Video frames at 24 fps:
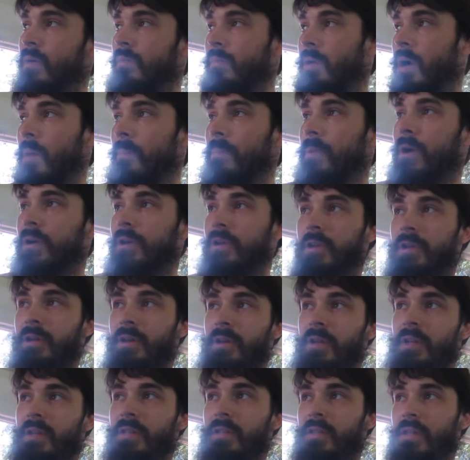pop on
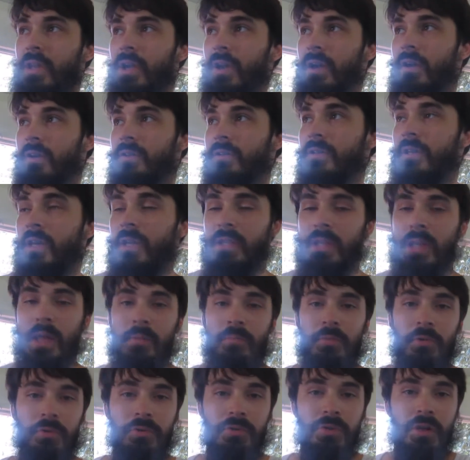underneath there, take that
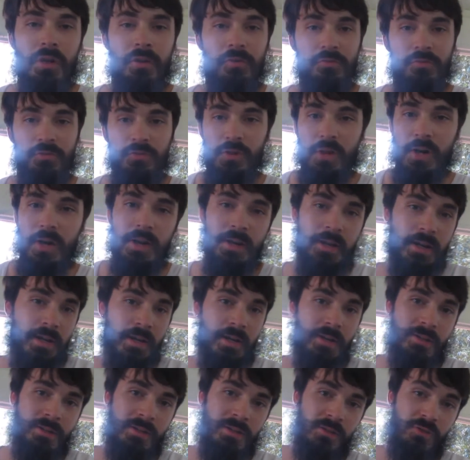bolt off, drain
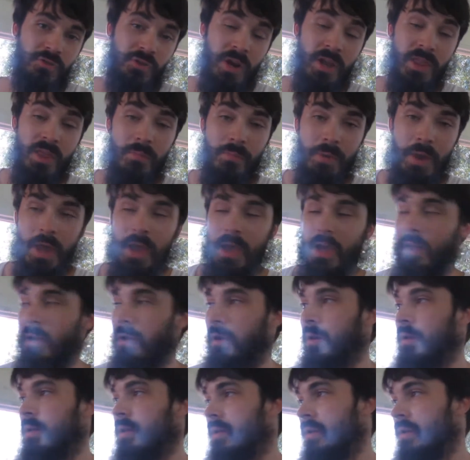the pan,